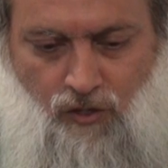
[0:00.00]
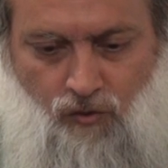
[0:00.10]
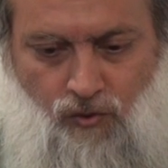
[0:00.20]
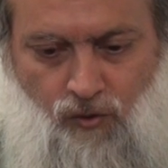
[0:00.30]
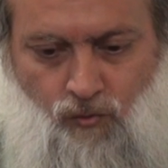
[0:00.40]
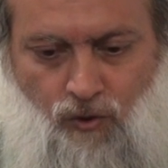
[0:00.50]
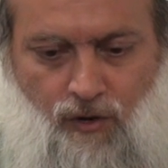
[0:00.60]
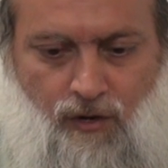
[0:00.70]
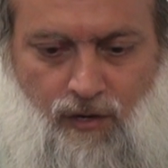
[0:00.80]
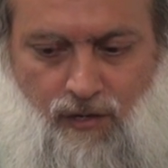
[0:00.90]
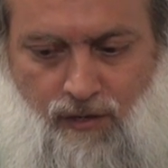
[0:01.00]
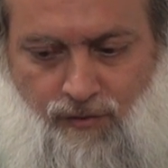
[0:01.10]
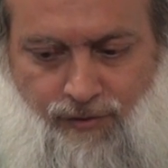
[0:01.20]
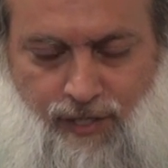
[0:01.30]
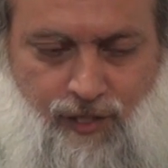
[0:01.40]
So when word
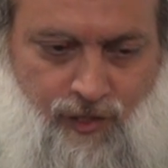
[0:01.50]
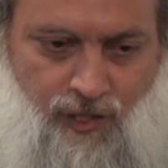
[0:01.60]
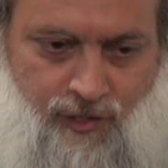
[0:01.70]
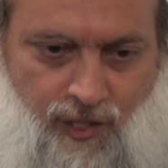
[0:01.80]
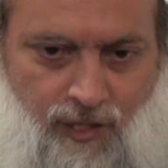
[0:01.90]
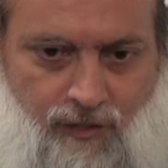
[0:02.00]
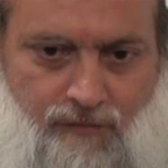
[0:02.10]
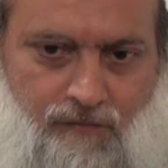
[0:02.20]
reaches Yazid